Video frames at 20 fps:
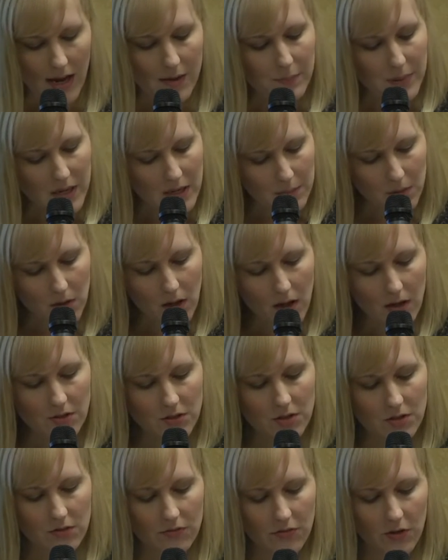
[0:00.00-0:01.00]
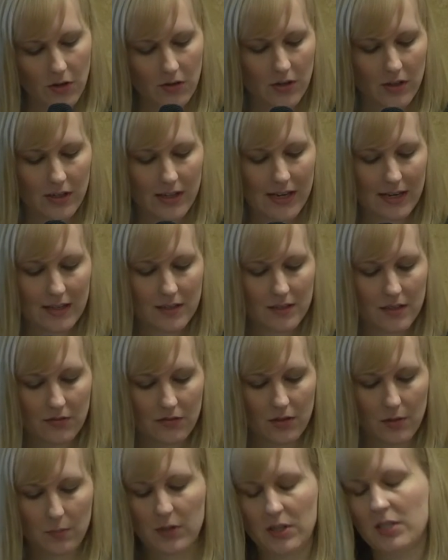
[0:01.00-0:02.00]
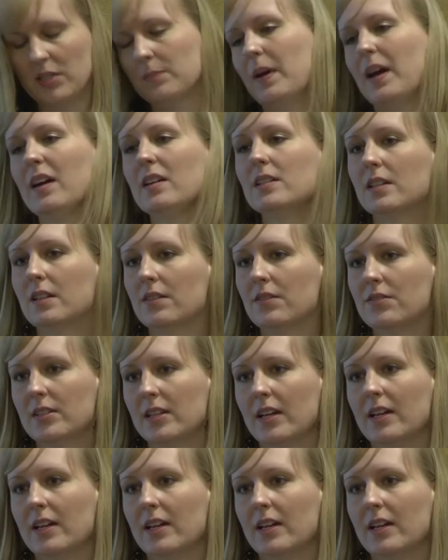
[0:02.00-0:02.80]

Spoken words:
And people also further gain different perspectives